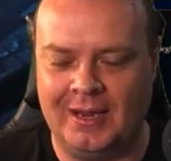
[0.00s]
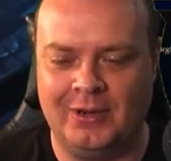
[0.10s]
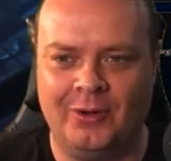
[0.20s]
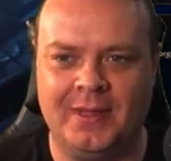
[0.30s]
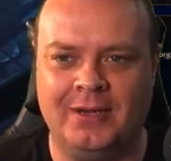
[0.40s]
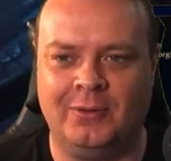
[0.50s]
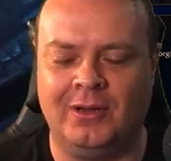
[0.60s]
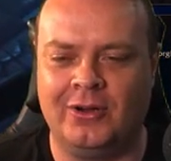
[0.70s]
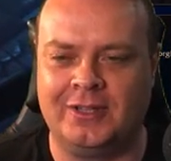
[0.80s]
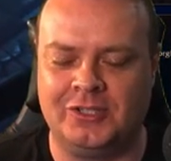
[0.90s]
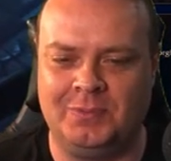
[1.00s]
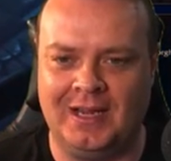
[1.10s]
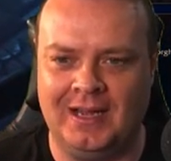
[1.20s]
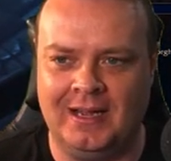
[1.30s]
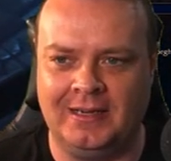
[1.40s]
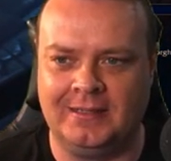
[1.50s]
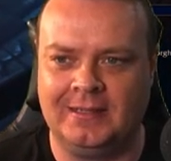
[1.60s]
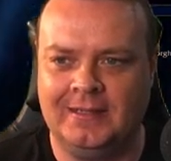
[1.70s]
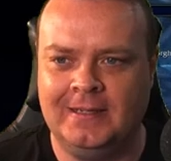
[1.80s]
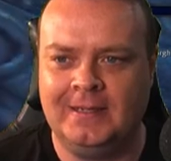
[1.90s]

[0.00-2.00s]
I hope they don't lock this behind